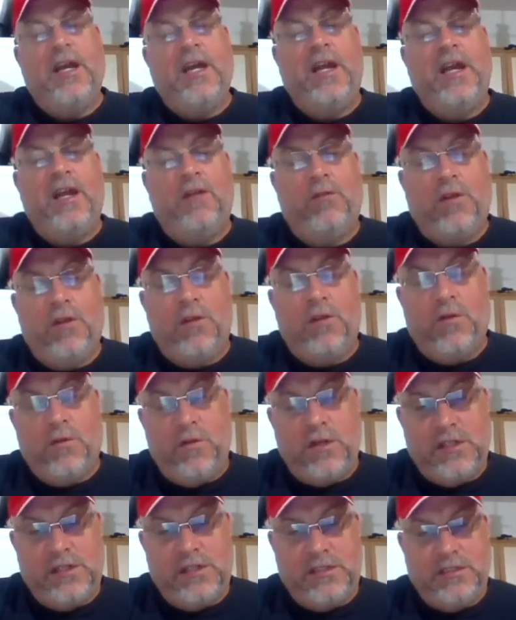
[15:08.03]
And we're the
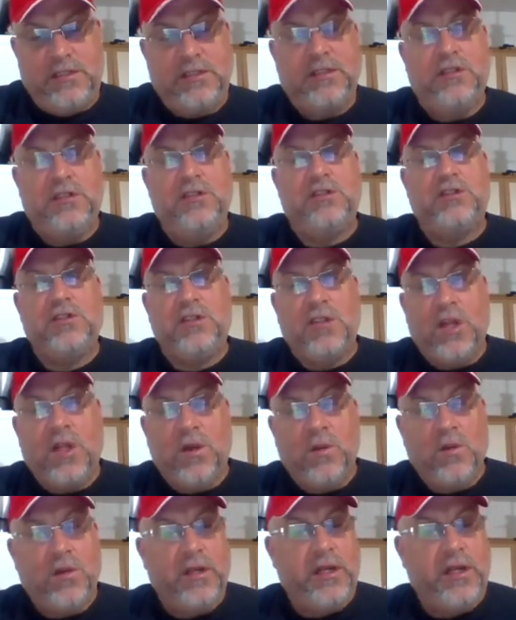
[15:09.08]
ones who
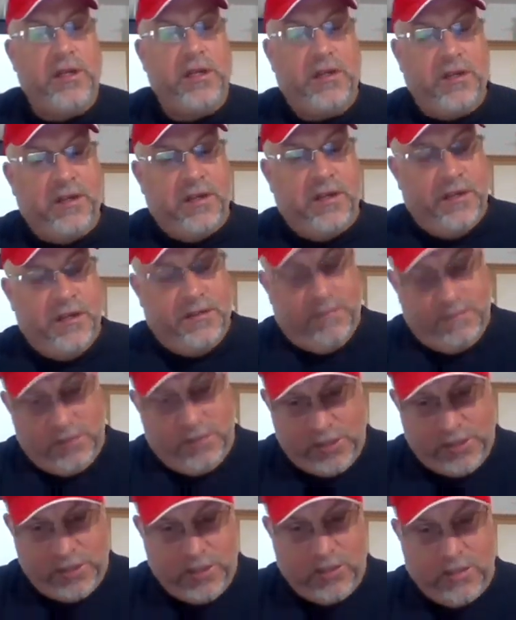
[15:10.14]
slowly
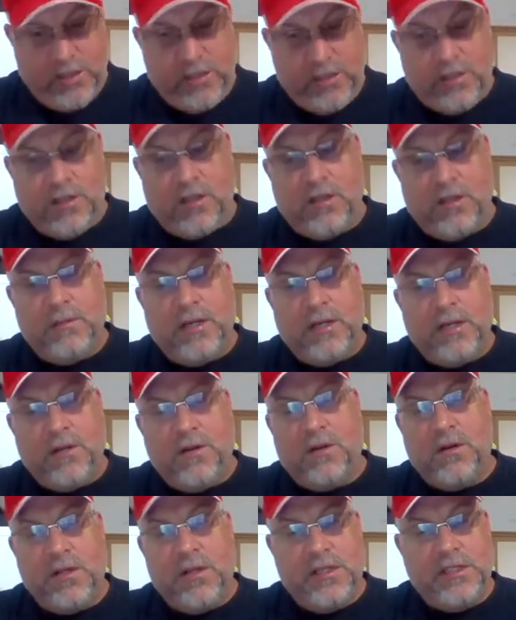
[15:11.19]
but surely turn the
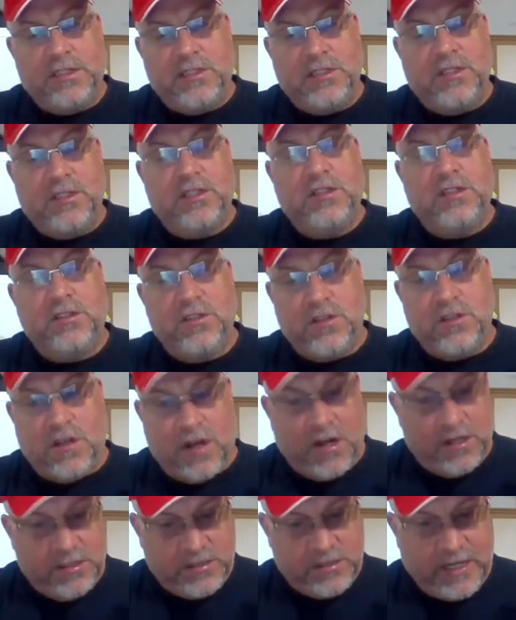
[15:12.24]
minorities to
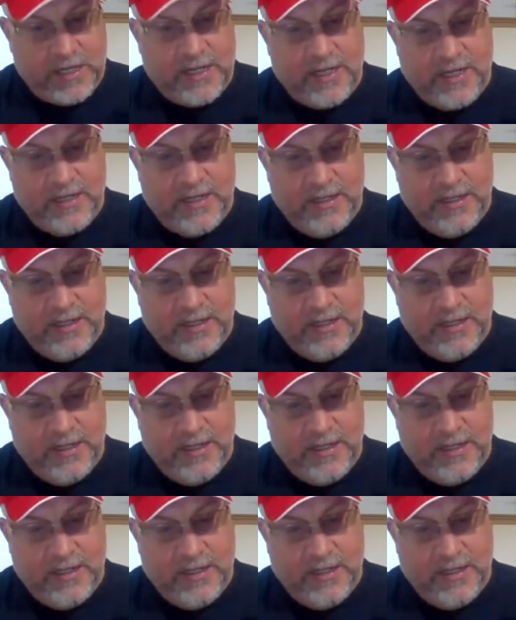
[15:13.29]
our side.